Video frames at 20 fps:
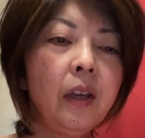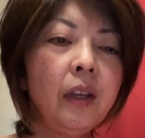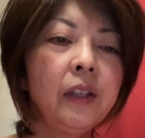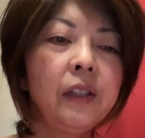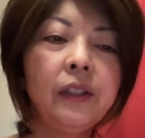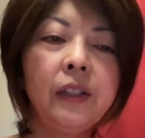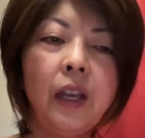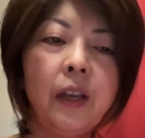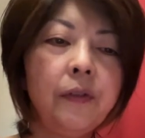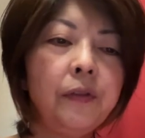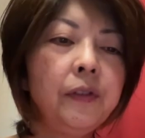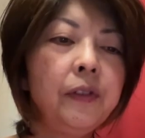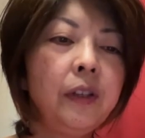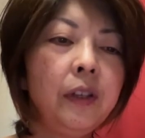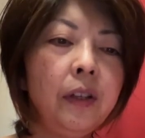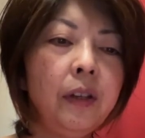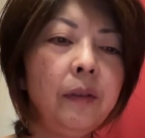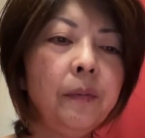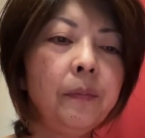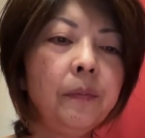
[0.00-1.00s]

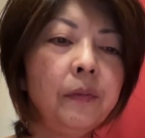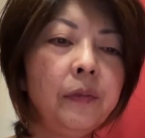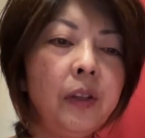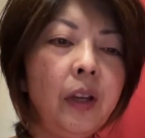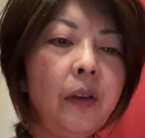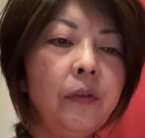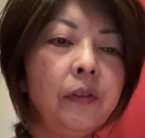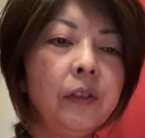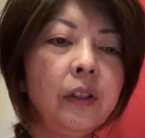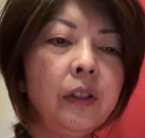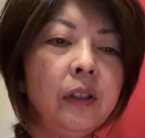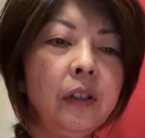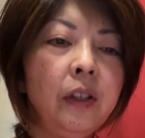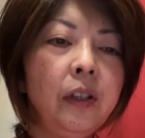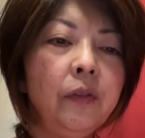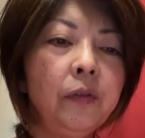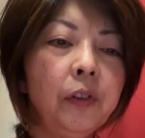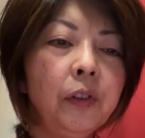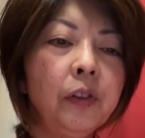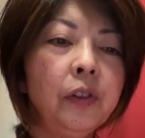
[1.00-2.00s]
Safety. Definitely.
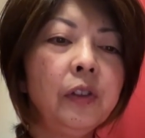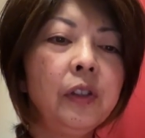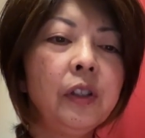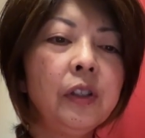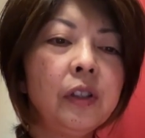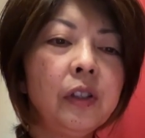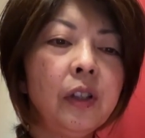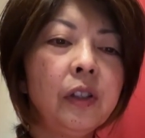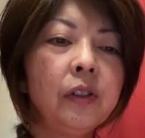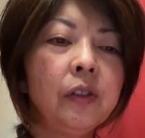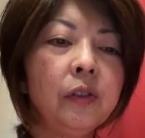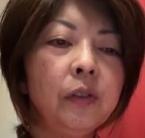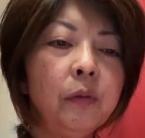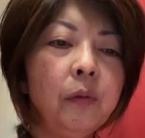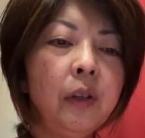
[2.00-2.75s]
Further discussion.